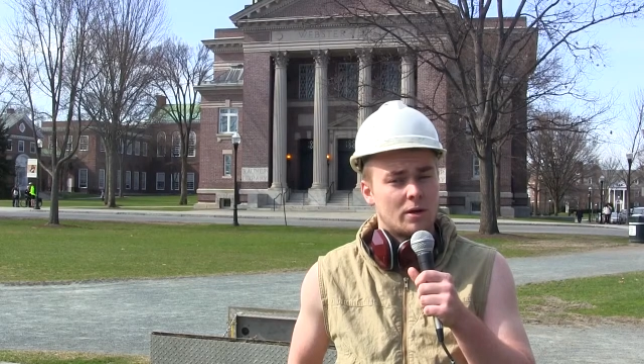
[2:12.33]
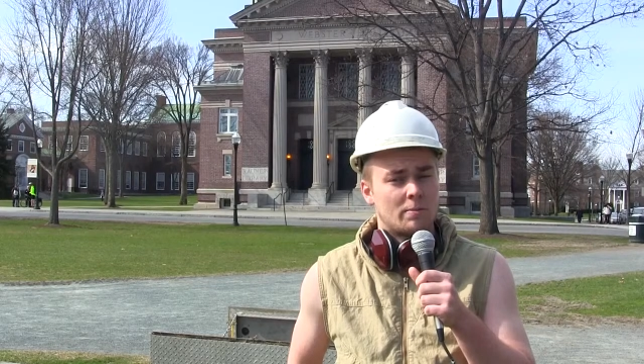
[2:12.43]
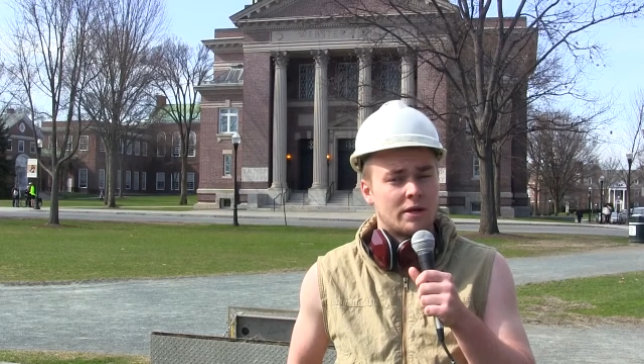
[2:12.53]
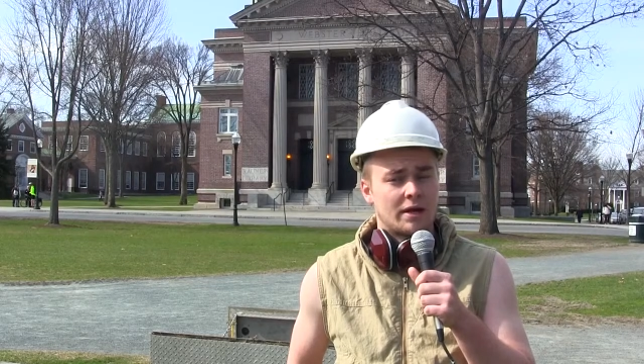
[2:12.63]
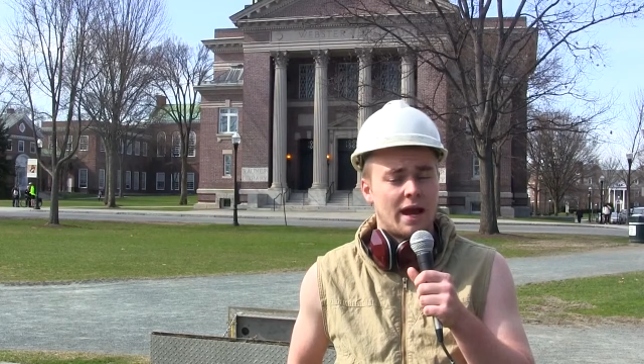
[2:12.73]
we
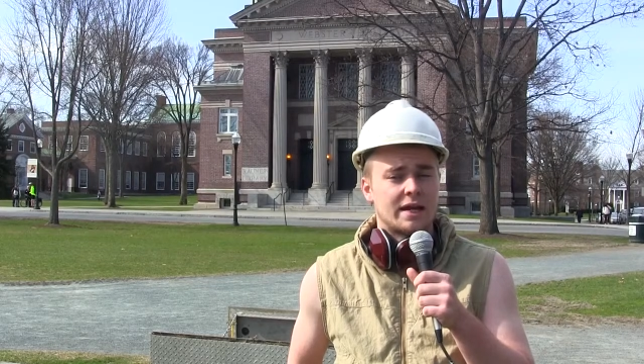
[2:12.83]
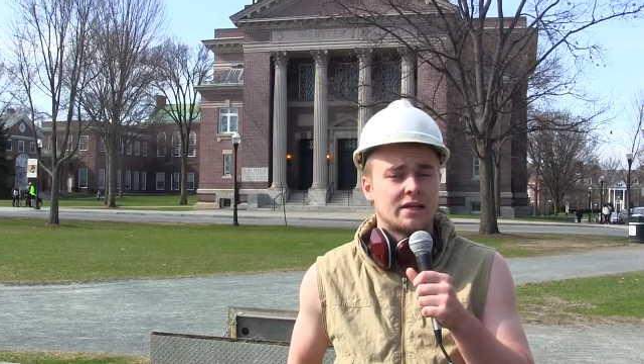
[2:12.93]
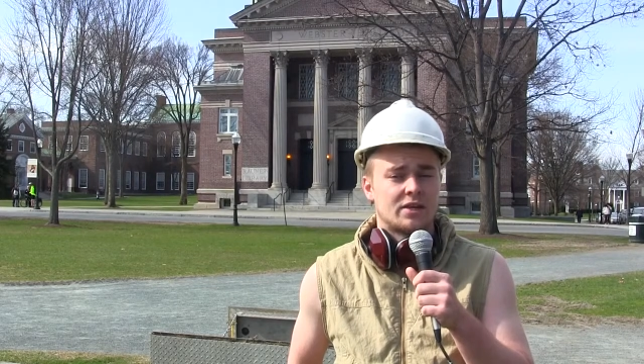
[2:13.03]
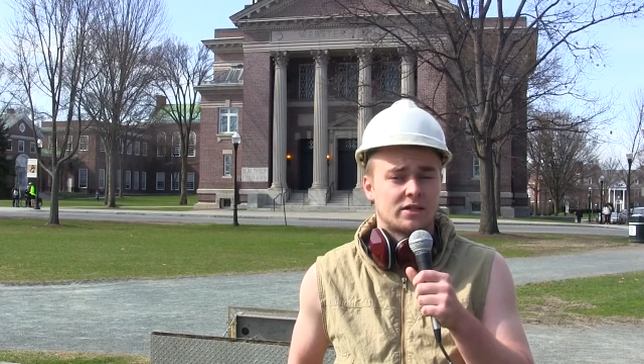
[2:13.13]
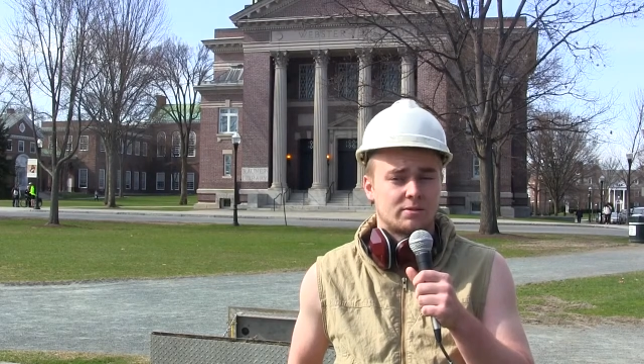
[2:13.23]
emit
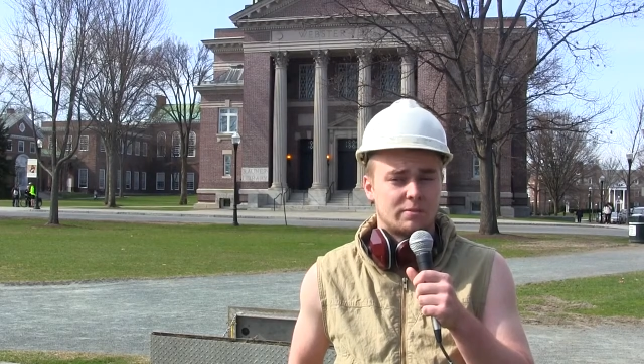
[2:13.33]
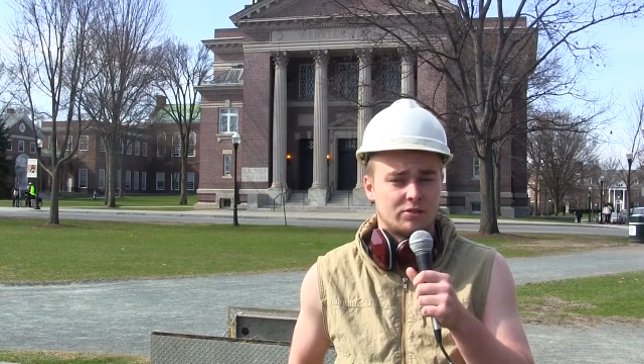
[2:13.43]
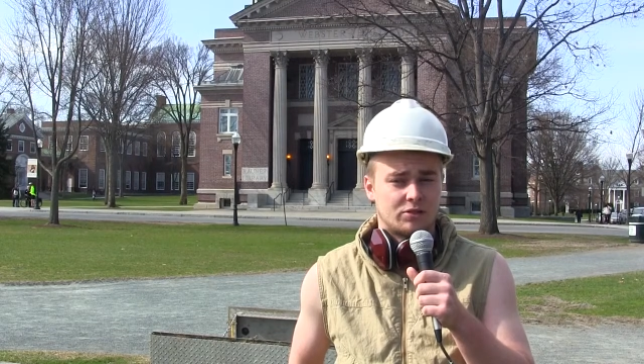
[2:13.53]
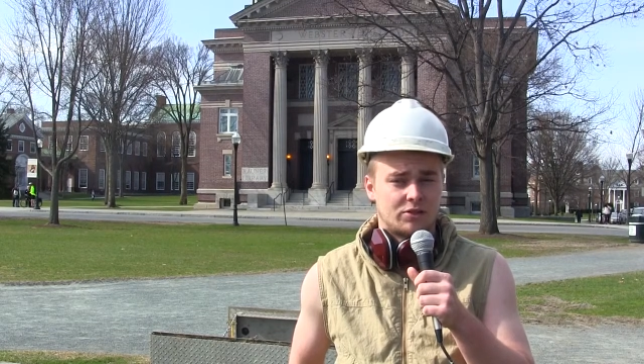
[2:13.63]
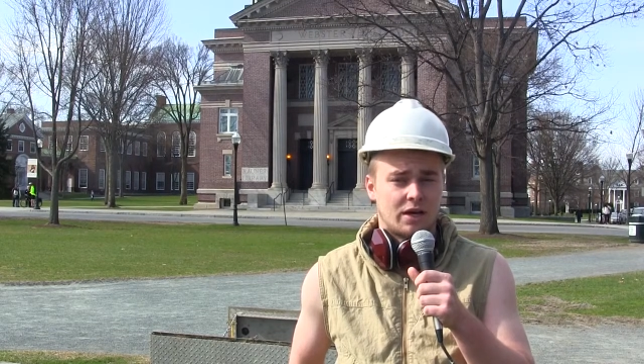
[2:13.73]
80,000
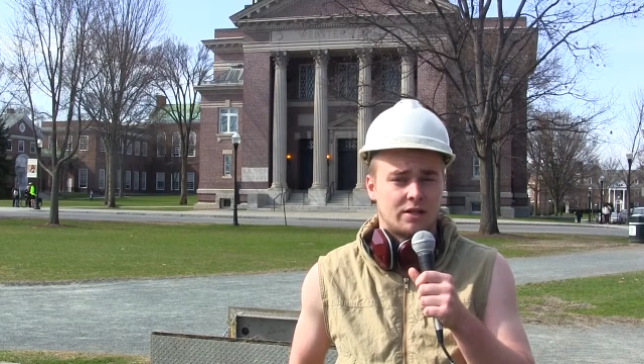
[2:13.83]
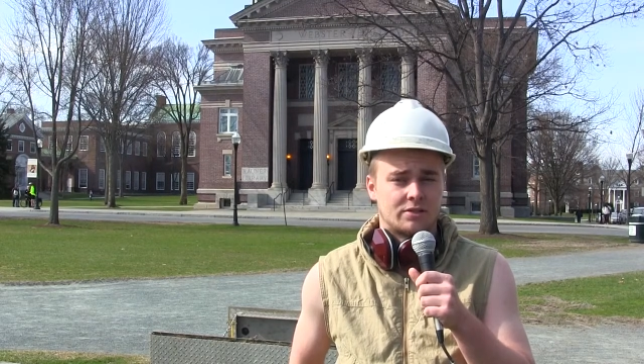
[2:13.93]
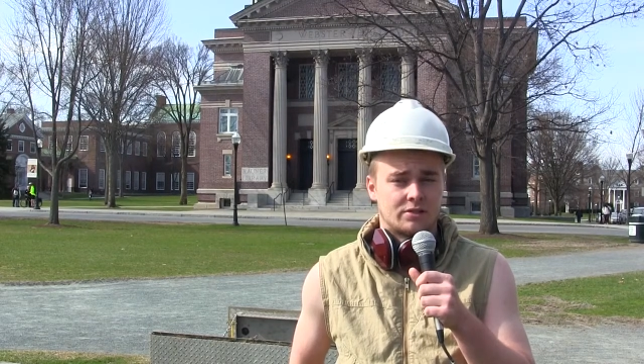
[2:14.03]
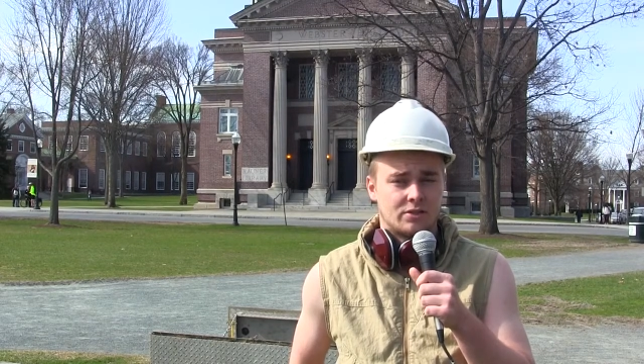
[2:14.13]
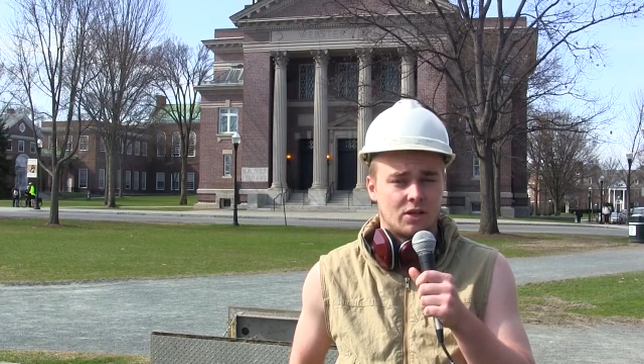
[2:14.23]
metric
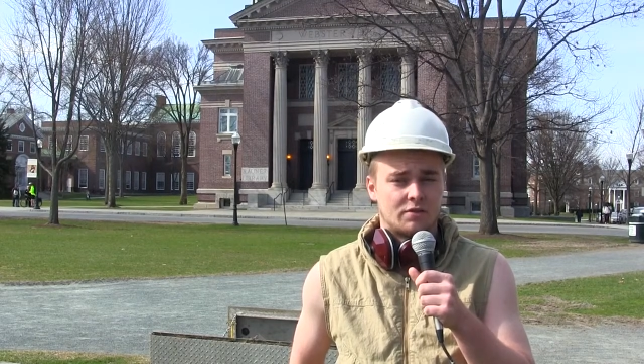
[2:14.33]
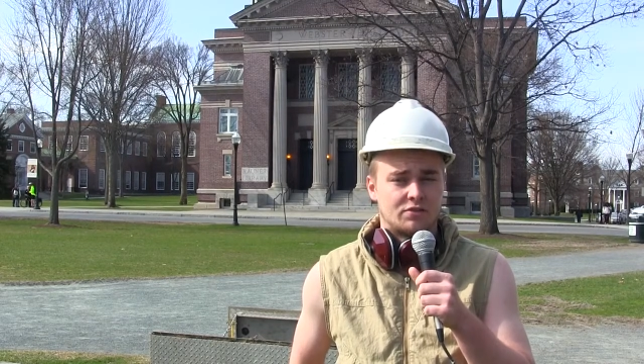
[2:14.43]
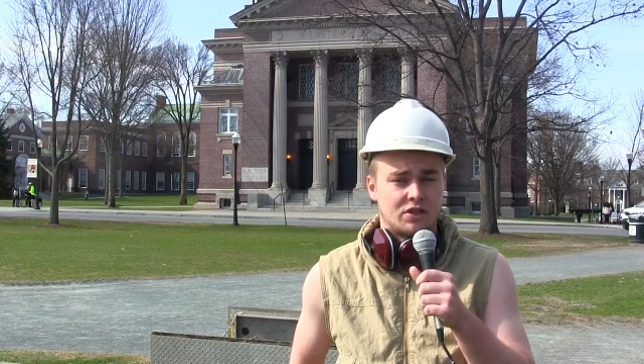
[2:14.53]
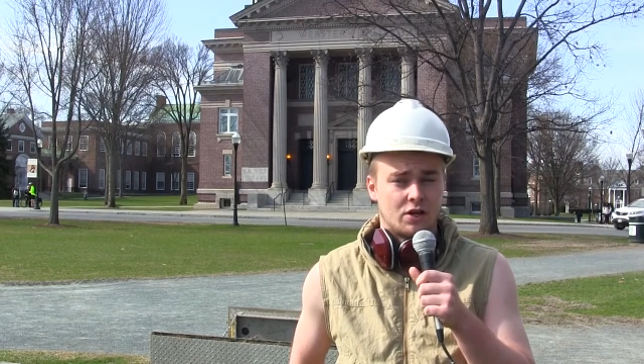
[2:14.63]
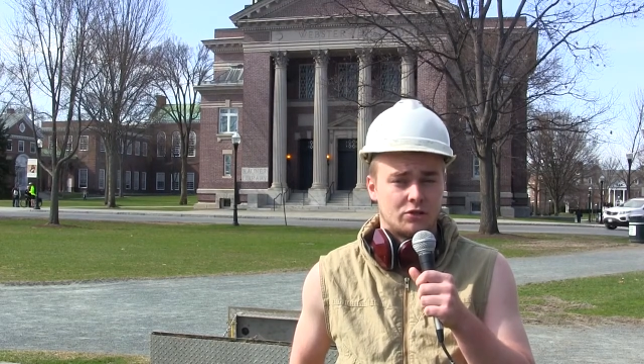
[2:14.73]
tons of
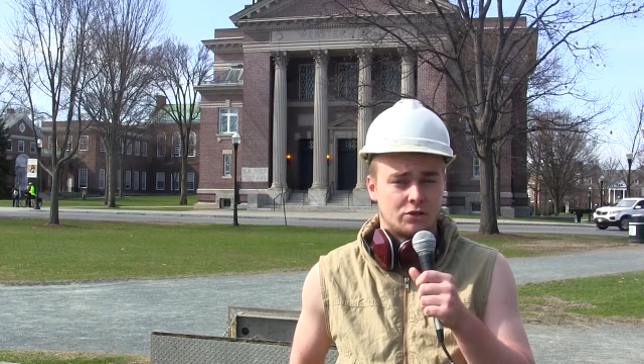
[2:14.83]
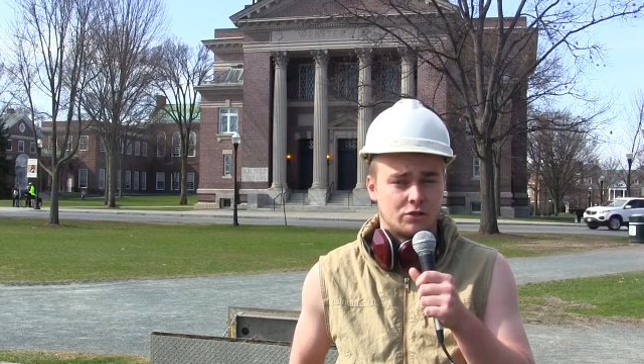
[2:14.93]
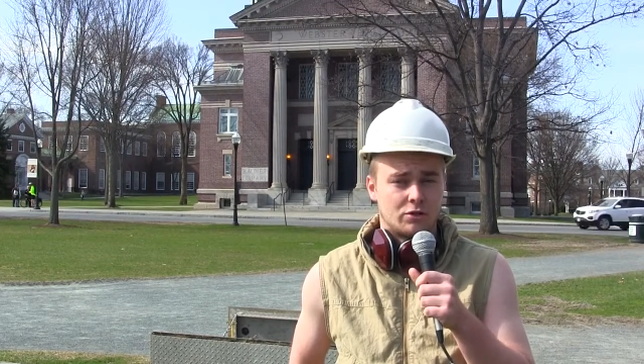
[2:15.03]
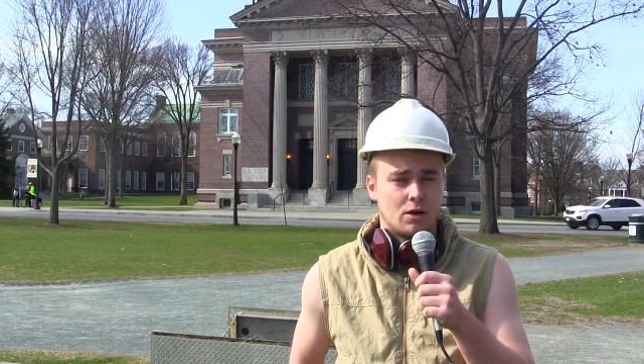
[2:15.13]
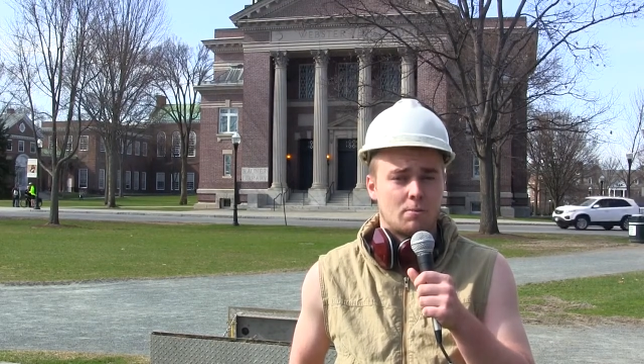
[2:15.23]

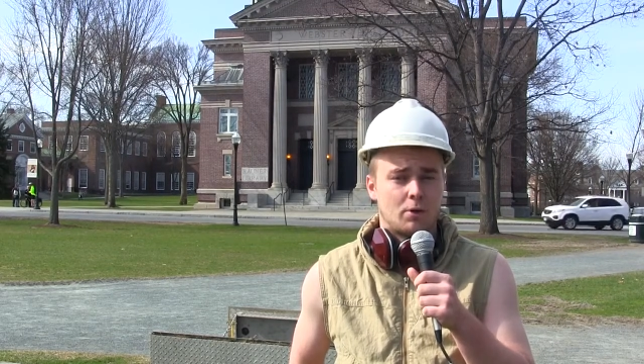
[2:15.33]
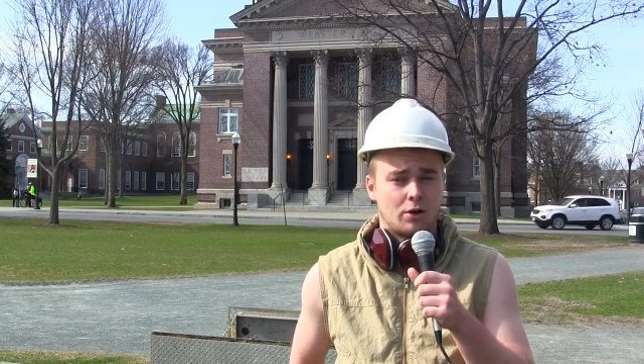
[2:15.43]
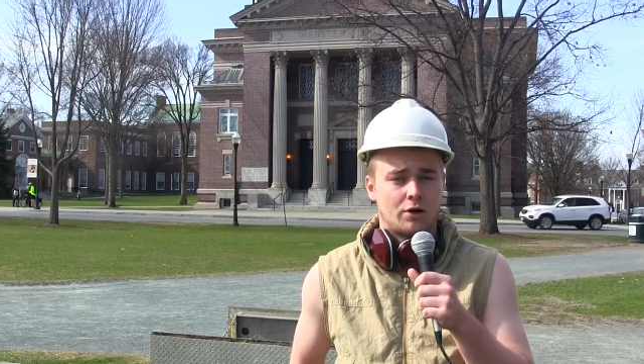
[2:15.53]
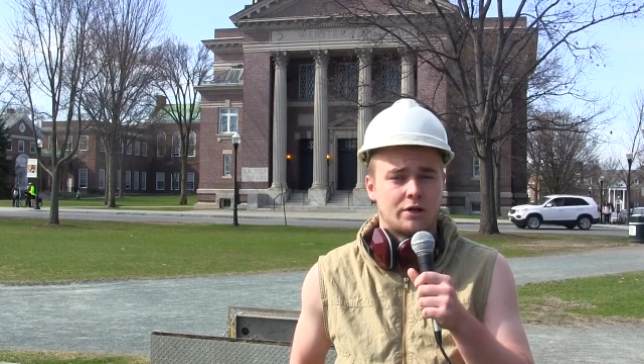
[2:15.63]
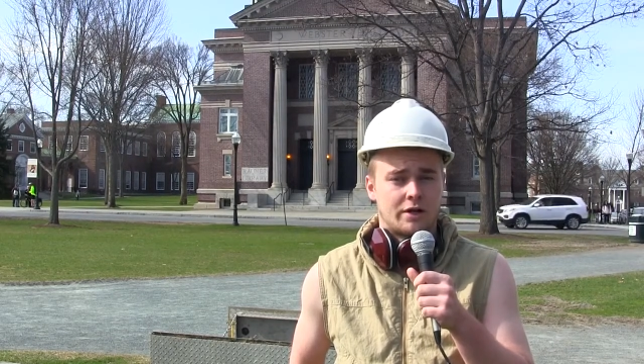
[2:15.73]
CO2
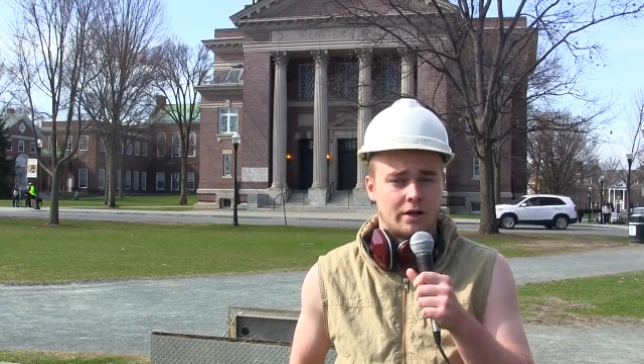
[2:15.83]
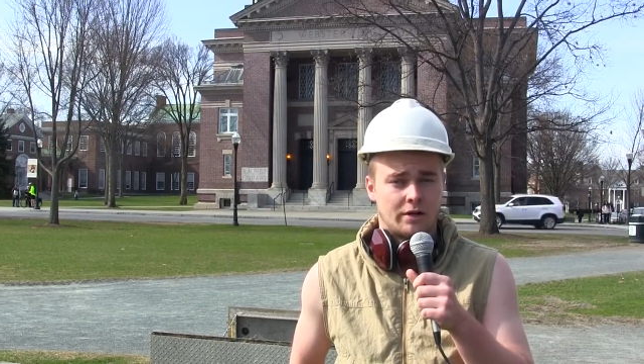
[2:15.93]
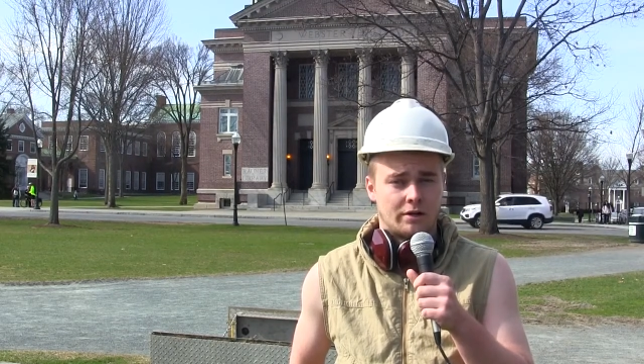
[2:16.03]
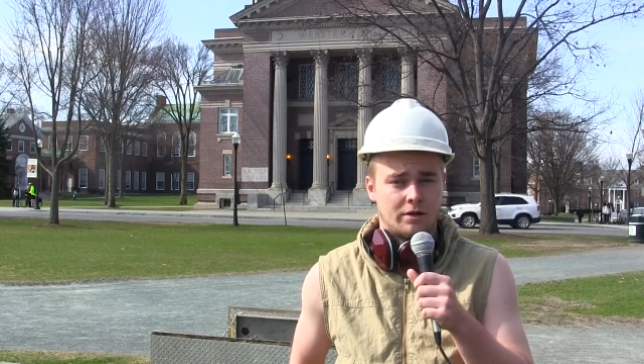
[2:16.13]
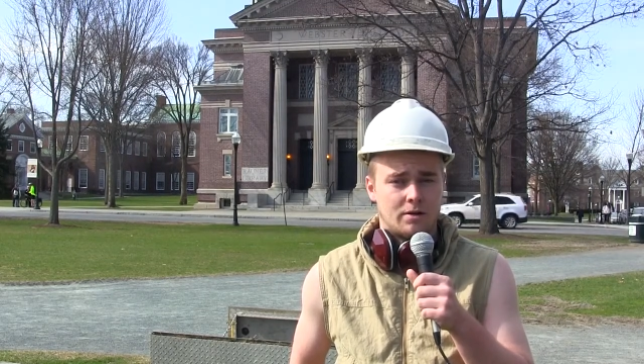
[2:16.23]
per
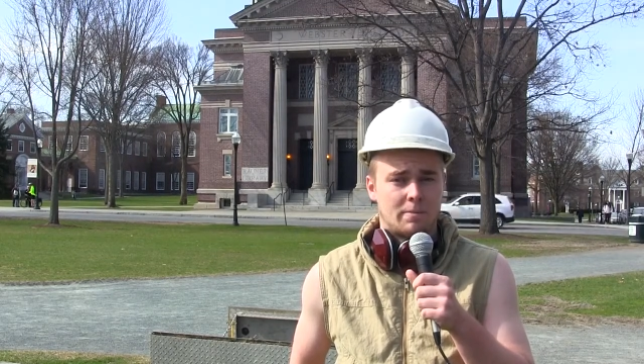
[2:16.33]
year,